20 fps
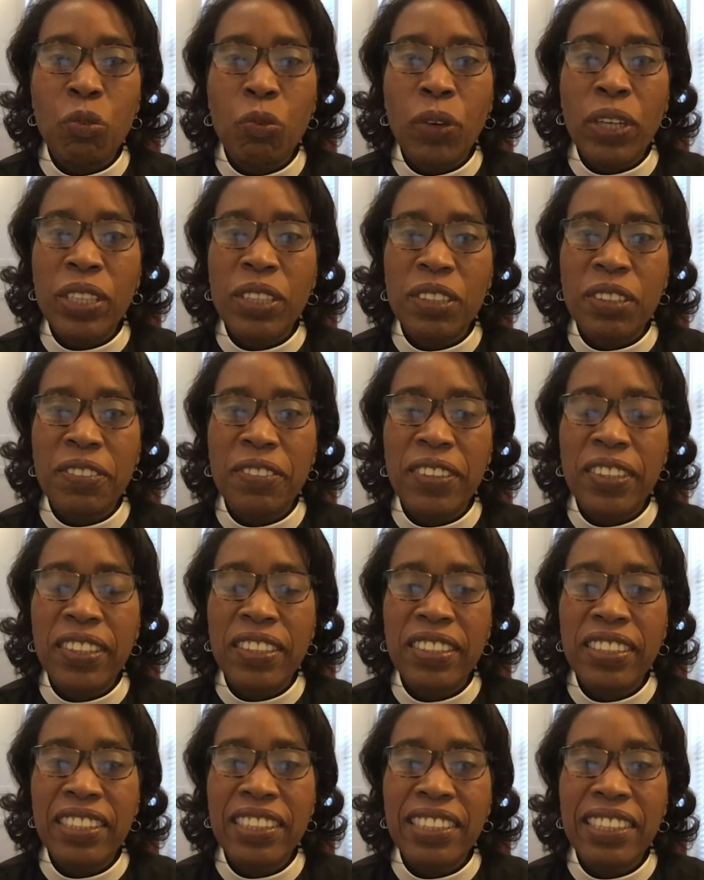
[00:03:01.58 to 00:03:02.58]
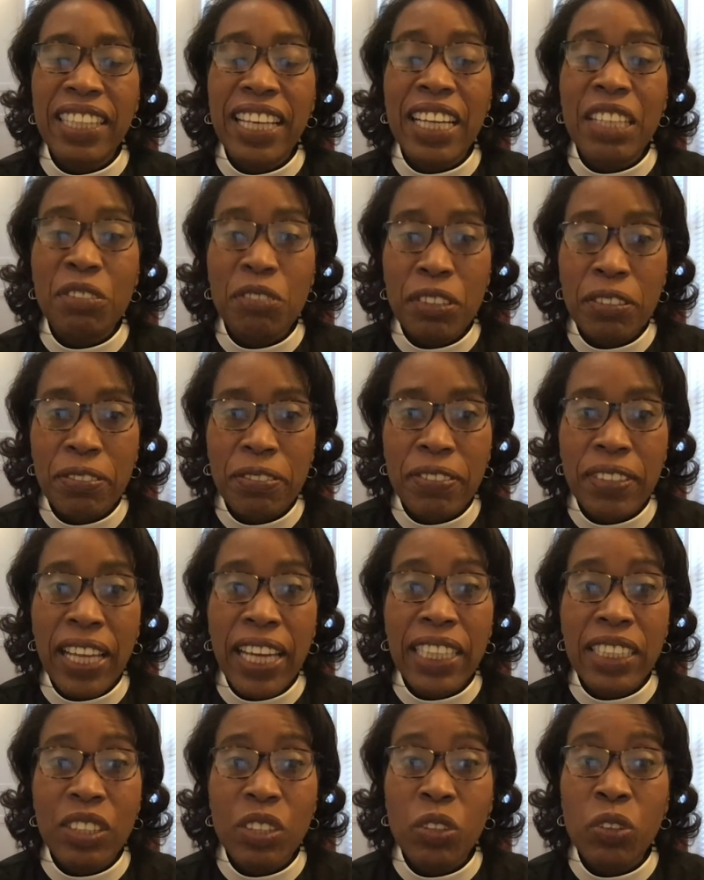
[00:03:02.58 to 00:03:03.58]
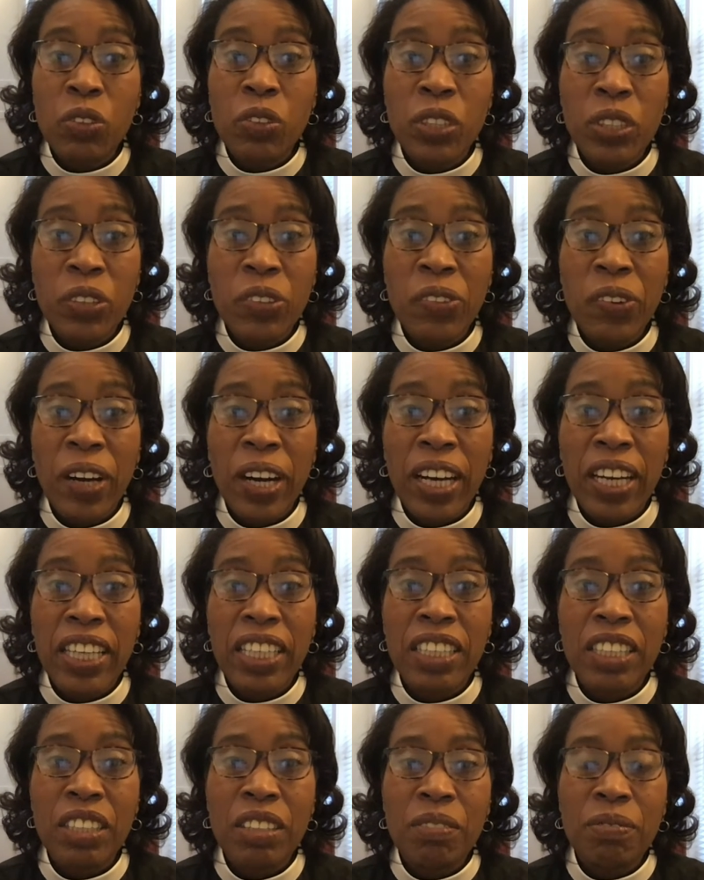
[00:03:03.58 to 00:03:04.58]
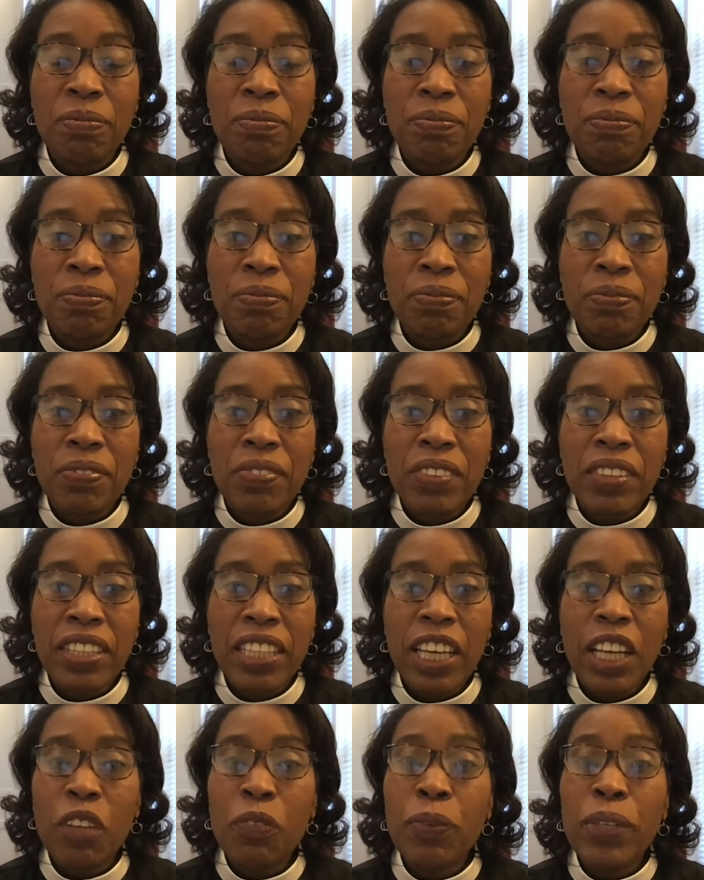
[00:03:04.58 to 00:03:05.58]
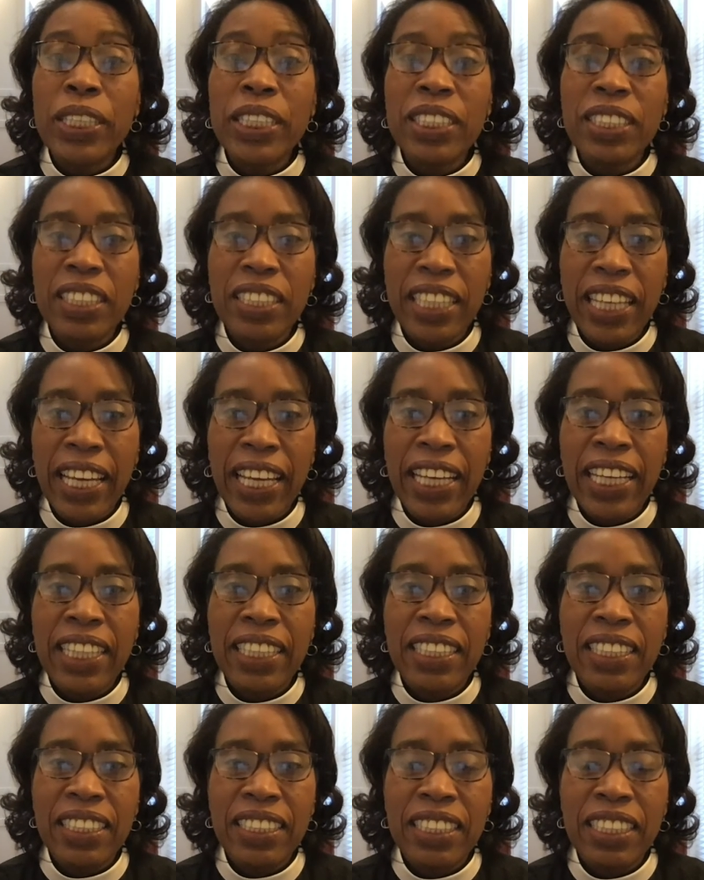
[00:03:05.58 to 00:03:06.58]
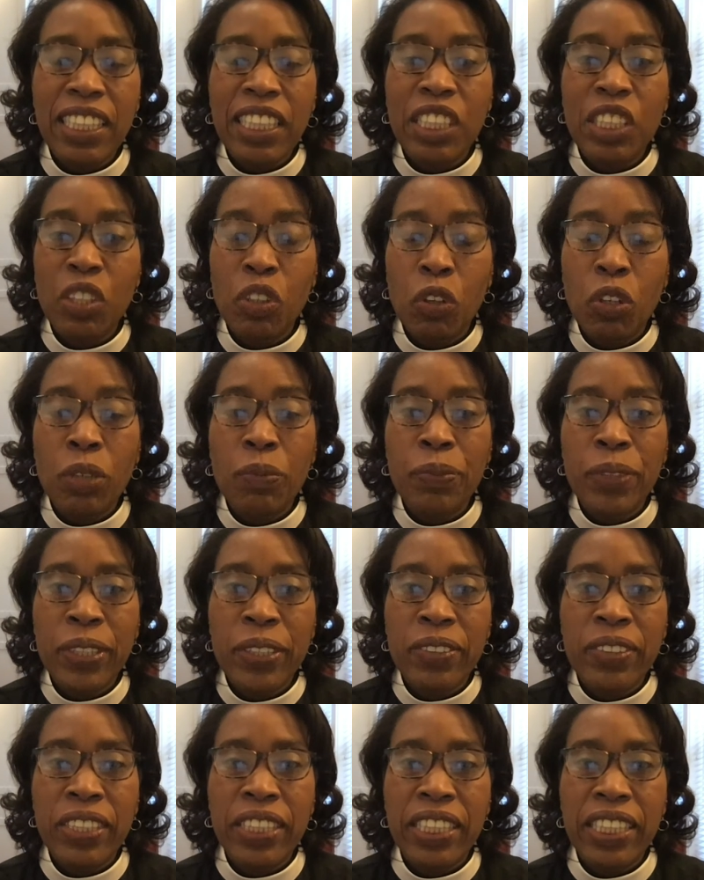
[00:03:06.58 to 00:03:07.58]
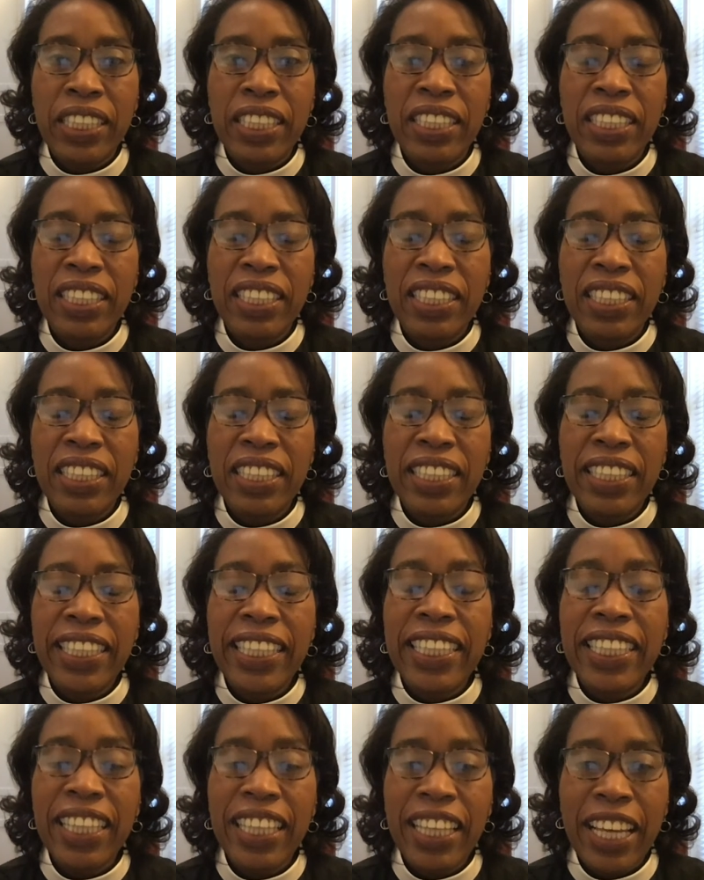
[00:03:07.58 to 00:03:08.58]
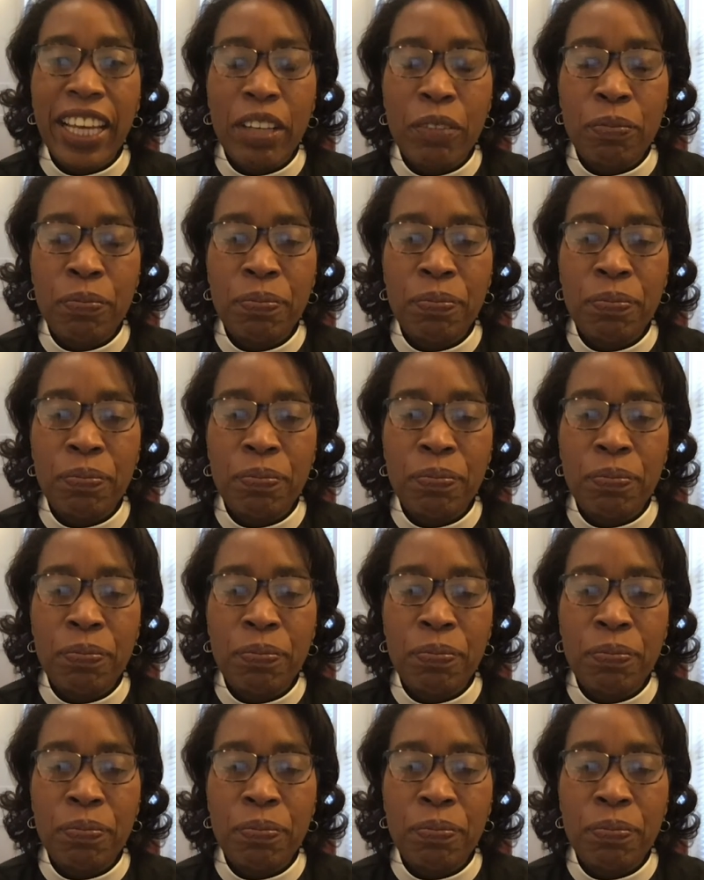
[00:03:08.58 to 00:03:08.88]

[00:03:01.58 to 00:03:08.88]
wonderful and reflect who you are. Help us today to see your beauty in them.